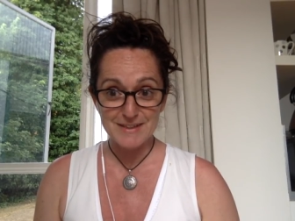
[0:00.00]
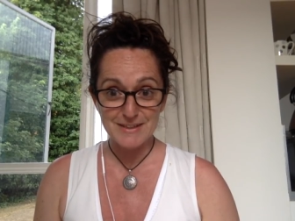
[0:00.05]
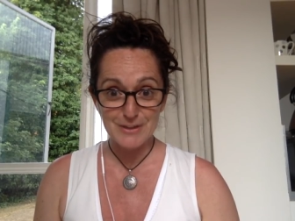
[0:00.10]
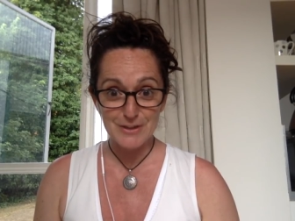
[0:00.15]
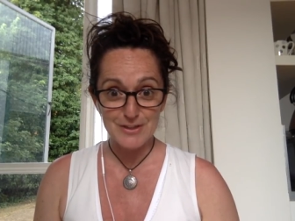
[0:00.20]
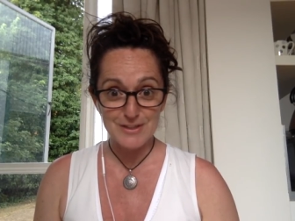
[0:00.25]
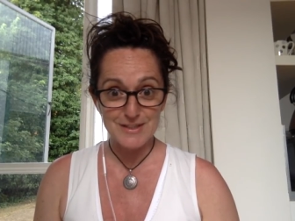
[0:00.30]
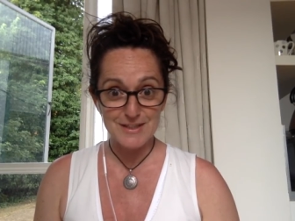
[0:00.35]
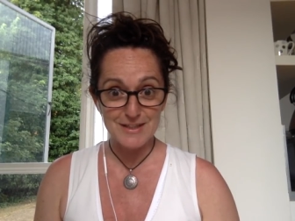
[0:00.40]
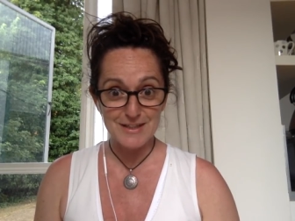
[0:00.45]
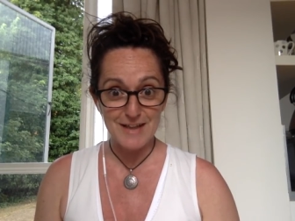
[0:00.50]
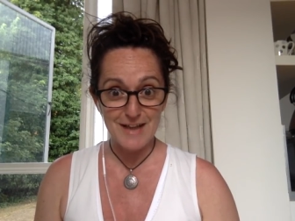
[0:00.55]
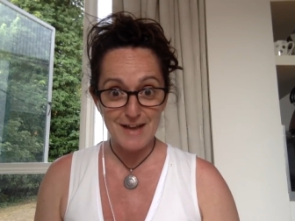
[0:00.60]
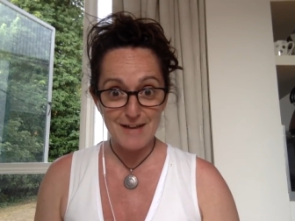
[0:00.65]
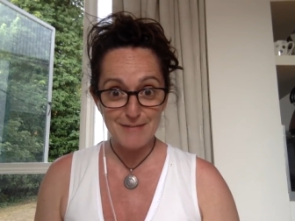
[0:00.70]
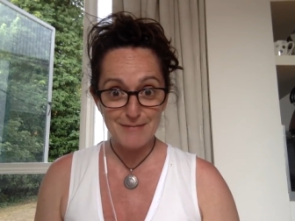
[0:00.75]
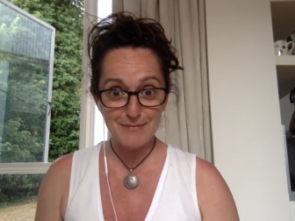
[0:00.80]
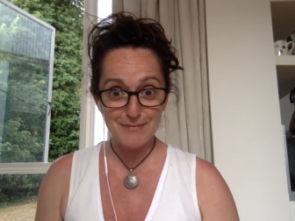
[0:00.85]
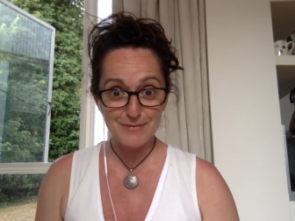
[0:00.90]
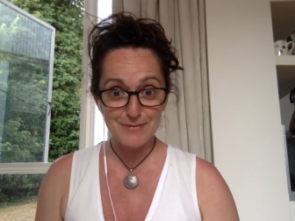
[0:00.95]
lots of
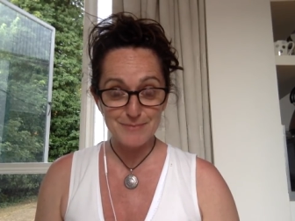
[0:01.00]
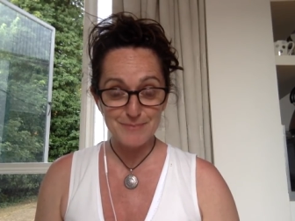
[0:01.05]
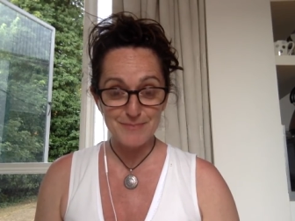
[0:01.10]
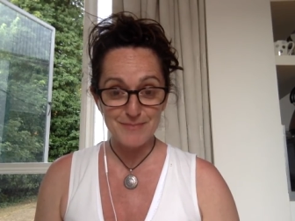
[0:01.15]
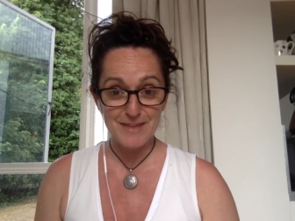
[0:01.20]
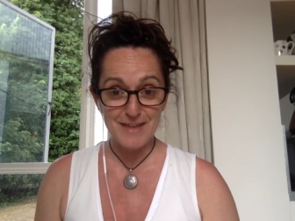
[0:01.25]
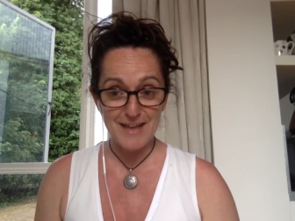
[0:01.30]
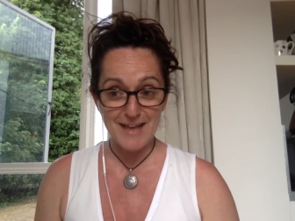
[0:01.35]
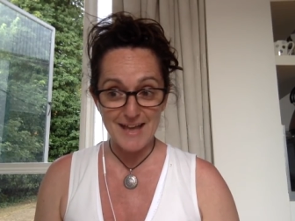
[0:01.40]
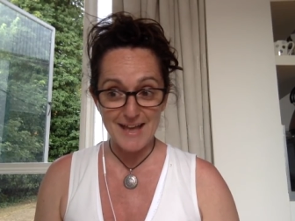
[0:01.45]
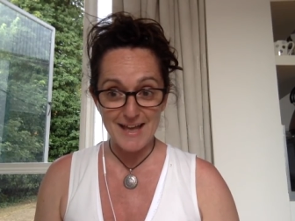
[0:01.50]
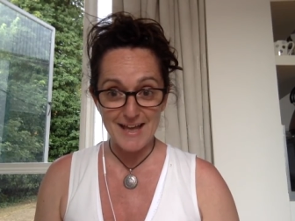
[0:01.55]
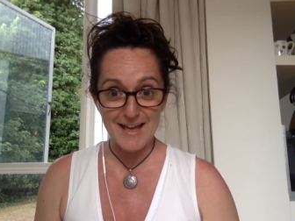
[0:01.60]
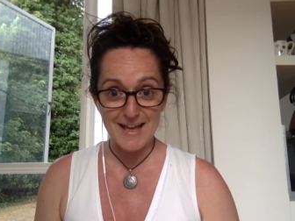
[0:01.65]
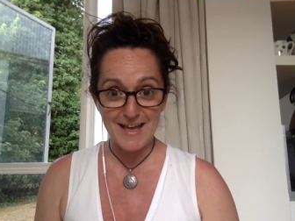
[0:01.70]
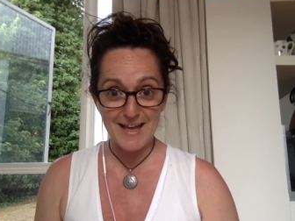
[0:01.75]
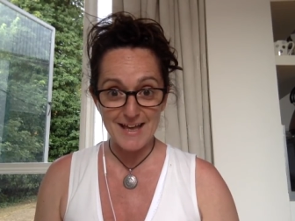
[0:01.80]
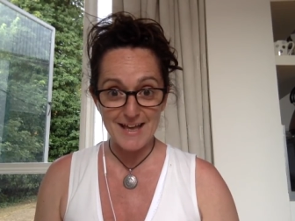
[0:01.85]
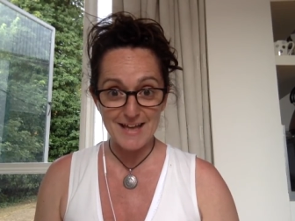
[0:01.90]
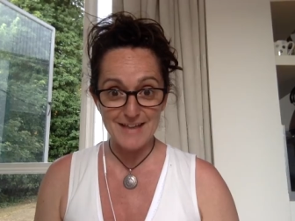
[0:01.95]
love,
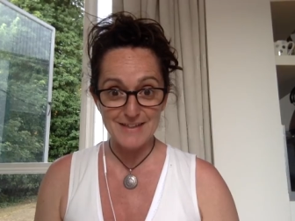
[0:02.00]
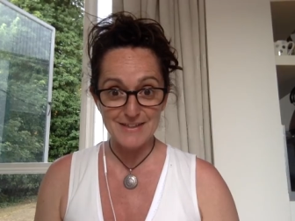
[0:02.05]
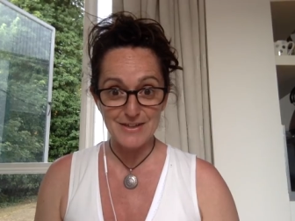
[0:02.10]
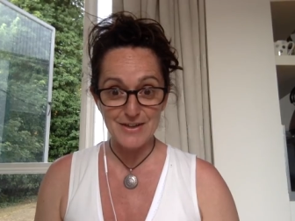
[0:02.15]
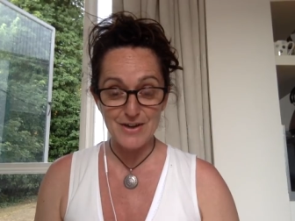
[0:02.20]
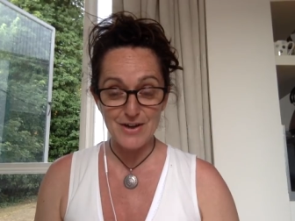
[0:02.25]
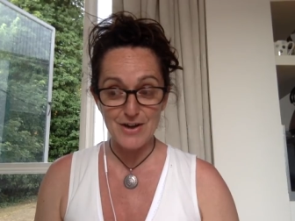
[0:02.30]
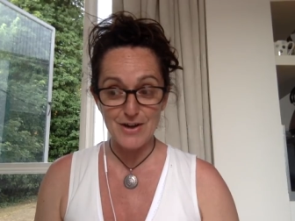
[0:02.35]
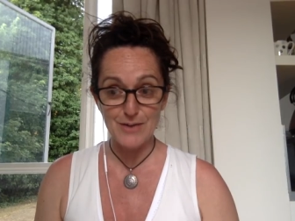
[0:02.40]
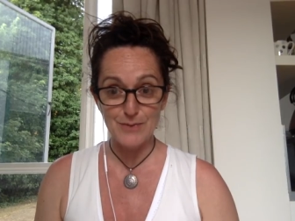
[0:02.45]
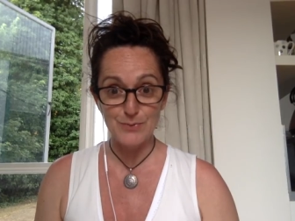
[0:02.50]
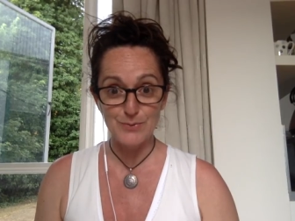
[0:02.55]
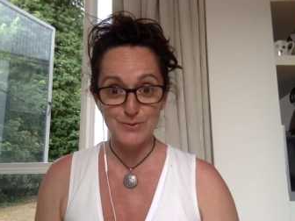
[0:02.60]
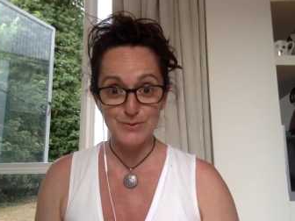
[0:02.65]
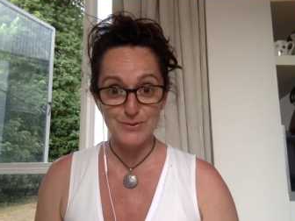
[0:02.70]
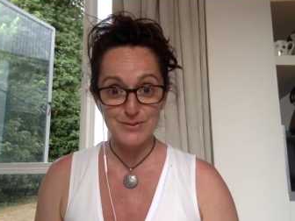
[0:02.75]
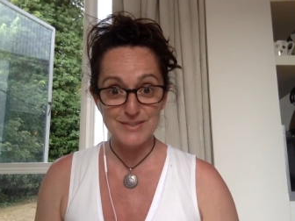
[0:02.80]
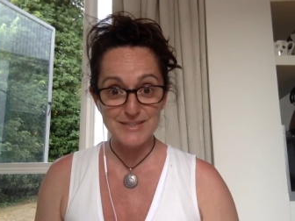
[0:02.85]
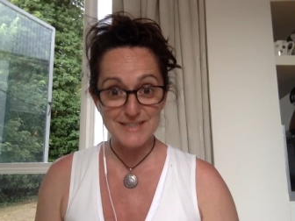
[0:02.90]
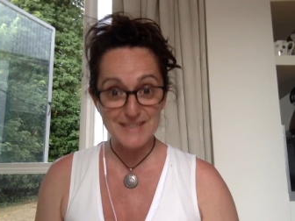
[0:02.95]
and I
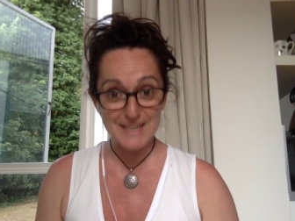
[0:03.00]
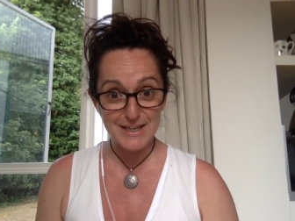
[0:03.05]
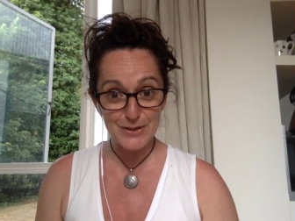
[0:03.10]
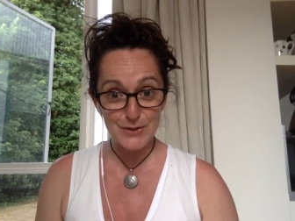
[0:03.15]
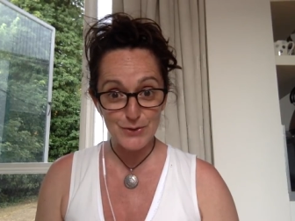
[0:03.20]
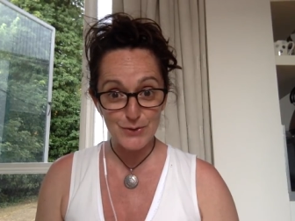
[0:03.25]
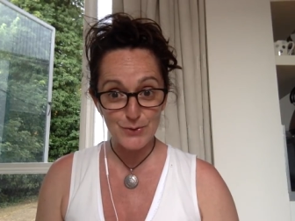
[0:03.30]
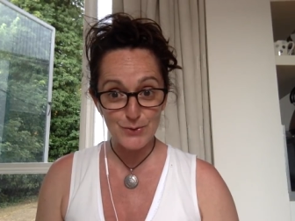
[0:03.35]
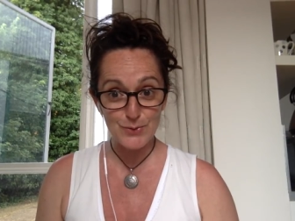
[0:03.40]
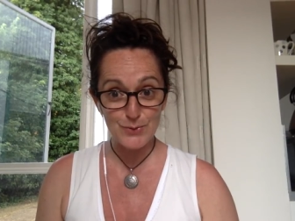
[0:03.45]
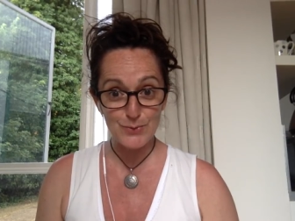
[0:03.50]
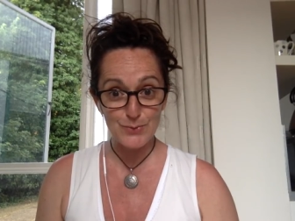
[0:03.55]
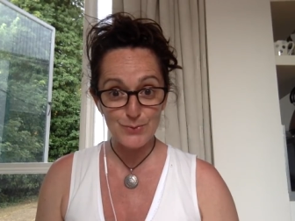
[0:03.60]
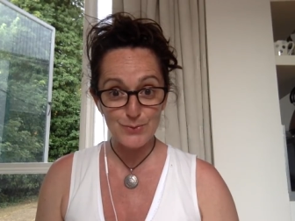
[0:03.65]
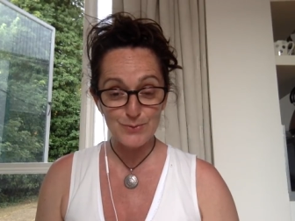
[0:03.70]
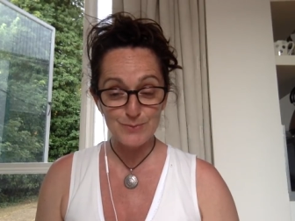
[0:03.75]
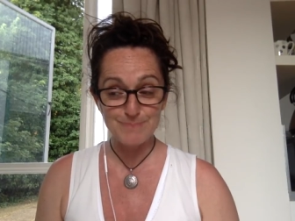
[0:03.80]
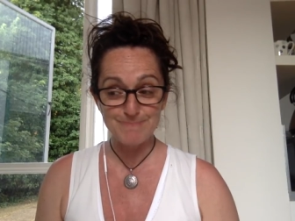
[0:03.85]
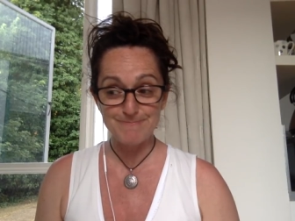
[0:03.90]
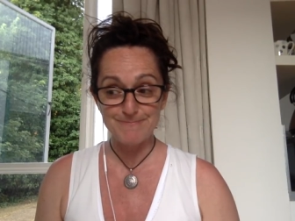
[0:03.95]
will see
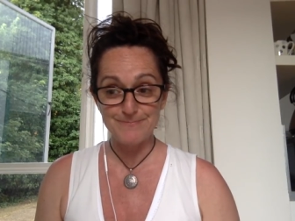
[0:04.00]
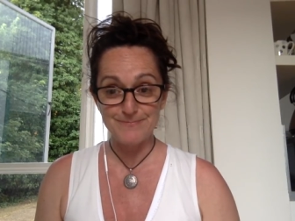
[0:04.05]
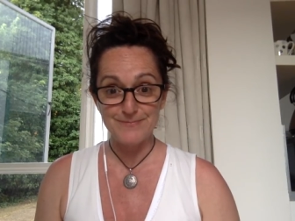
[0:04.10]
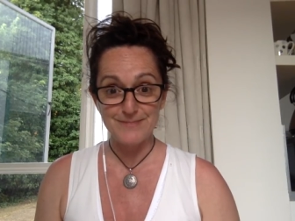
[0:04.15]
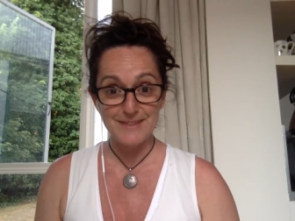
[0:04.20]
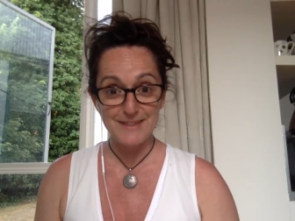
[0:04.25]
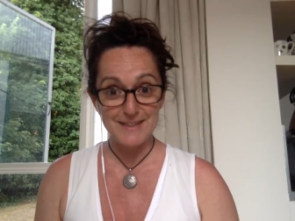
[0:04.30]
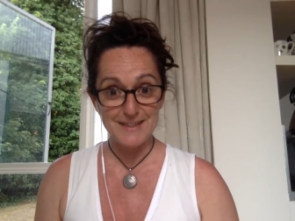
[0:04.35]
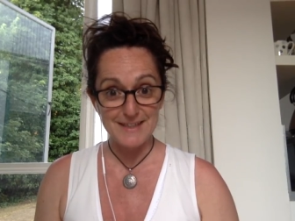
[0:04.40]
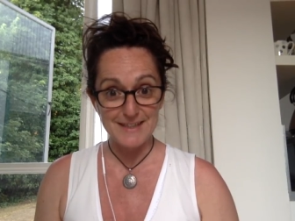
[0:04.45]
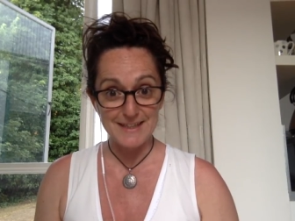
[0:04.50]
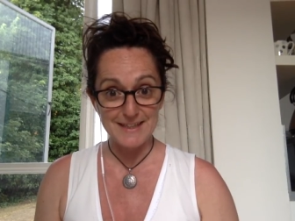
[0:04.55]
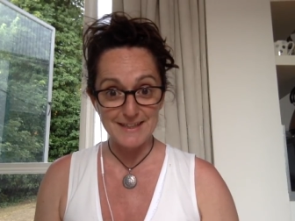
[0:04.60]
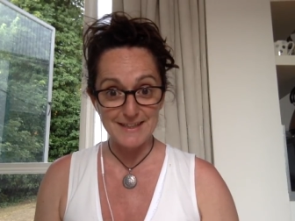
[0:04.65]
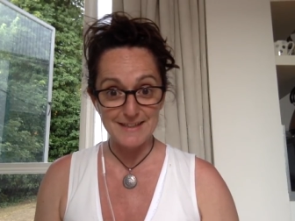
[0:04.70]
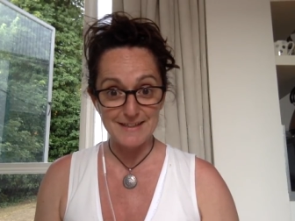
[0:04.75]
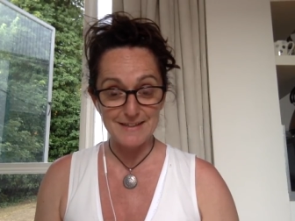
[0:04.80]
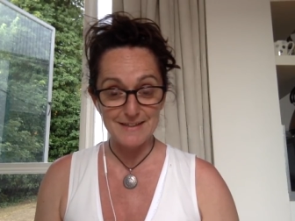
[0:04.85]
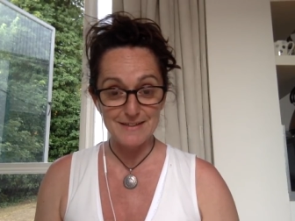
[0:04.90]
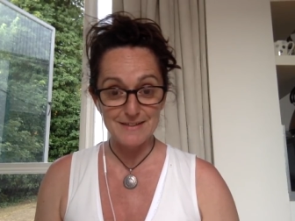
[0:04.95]
you
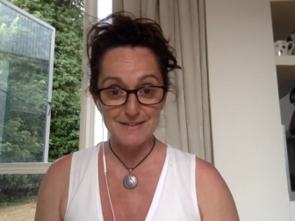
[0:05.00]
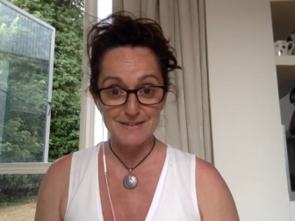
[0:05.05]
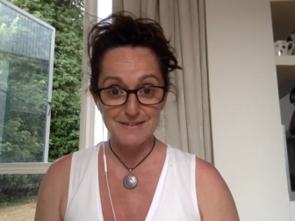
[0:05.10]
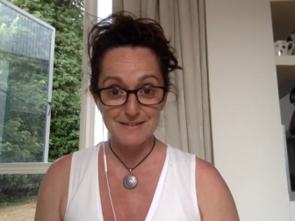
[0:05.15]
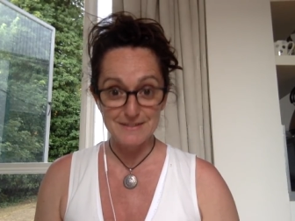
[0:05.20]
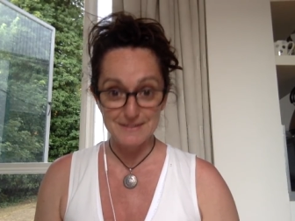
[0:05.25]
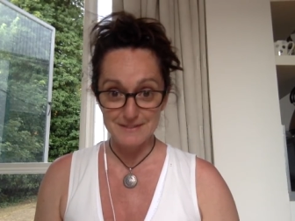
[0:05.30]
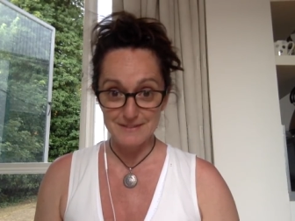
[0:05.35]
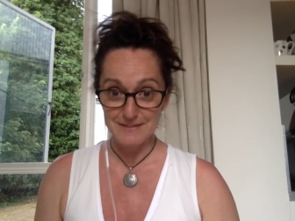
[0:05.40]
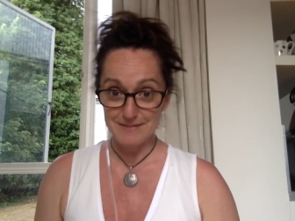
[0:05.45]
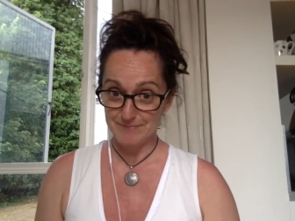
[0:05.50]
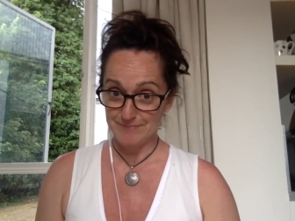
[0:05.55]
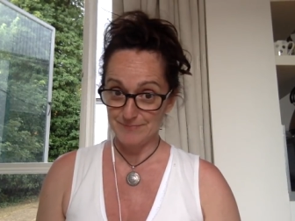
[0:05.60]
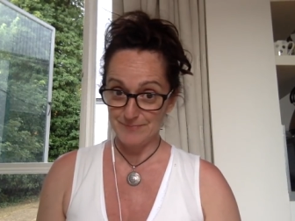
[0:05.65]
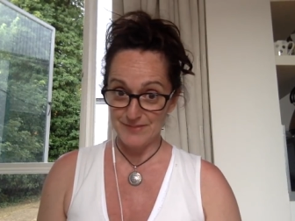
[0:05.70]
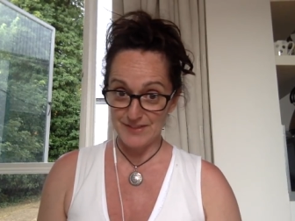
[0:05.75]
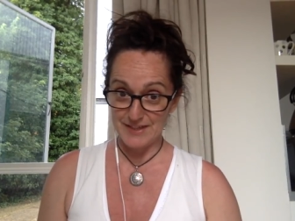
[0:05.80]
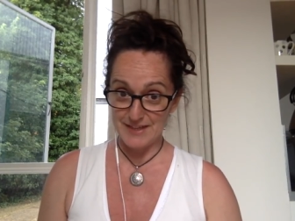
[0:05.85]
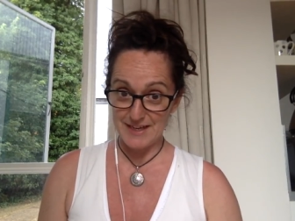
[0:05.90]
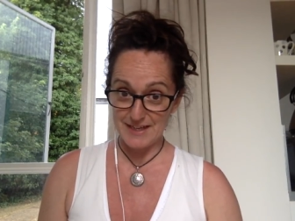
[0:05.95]
in
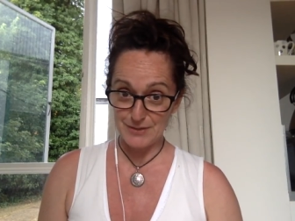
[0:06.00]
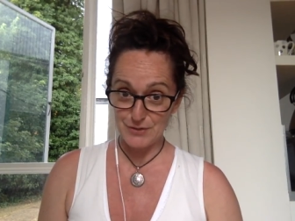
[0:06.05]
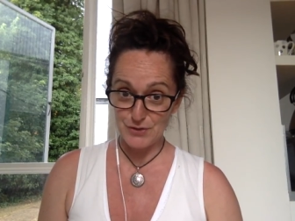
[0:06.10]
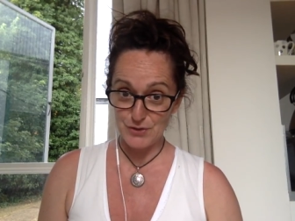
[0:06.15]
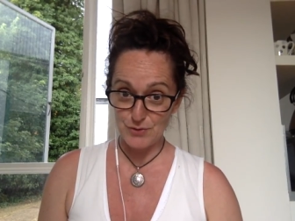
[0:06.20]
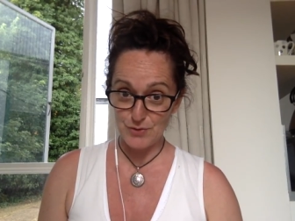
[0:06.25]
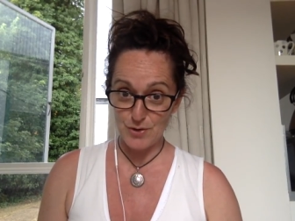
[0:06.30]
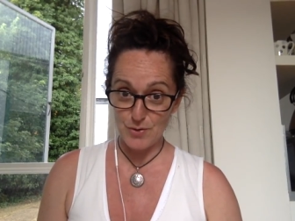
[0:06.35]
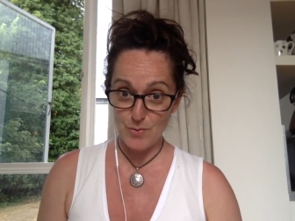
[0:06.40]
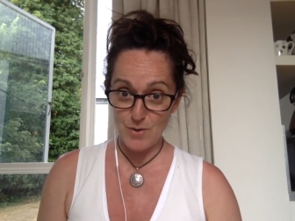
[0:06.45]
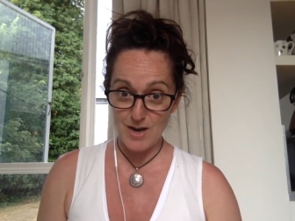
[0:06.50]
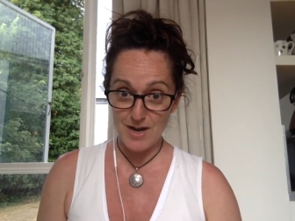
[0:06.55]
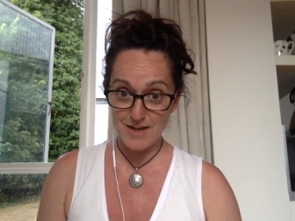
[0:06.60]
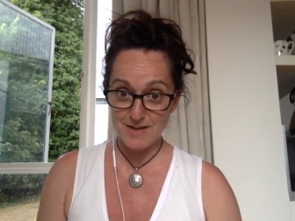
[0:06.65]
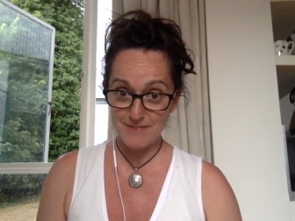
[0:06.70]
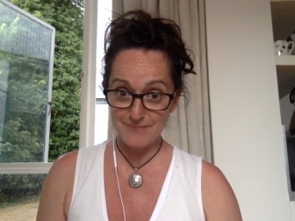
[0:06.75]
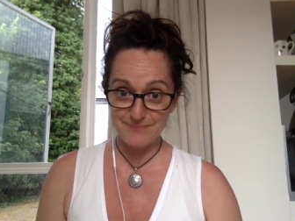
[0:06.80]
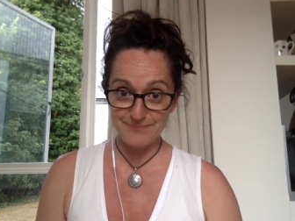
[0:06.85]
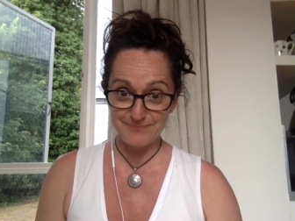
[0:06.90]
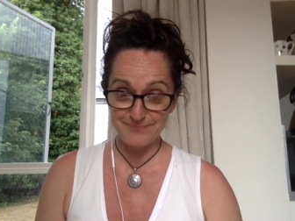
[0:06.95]
the next you know
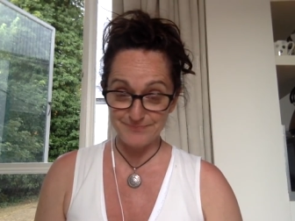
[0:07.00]
what,